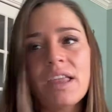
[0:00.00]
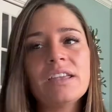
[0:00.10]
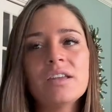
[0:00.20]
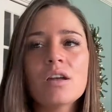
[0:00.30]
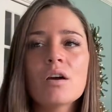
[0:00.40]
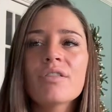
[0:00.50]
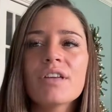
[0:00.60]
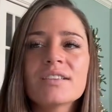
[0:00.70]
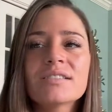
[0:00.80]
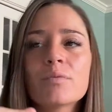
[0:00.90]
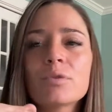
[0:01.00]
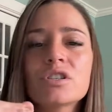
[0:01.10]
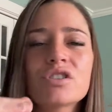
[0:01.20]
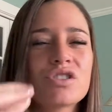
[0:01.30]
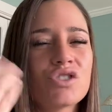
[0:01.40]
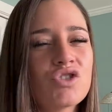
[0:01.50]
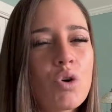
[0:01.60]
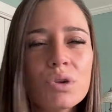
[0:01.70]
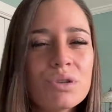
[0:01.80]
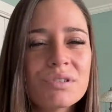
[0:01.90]
like, things that we're just
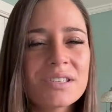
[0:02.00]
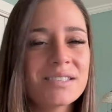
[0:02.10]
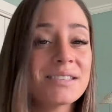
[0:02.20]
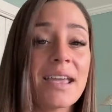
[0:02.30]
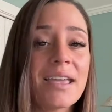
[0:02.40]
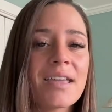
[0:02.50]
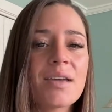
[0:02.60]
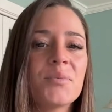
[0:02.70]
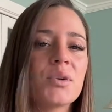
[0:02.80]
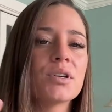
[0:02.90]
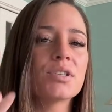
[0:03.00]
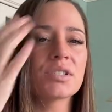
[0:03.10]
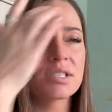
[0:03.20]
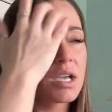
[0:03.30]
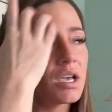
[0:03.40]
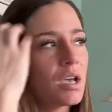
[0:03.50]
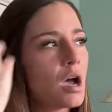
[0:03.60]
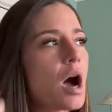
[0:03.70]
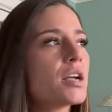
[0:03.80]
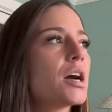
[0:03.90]
so used to saying and we're just
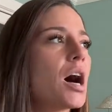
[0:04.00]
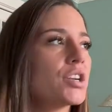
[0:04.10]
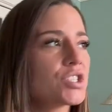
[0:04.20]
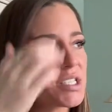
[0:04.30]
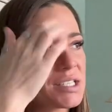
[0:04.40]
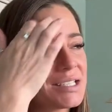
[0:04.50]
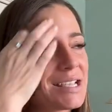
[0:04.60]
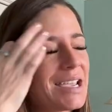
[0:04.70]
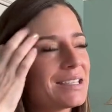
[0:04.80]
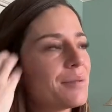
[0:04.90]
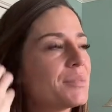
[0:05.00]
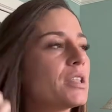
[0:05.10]
unconsciously saying them.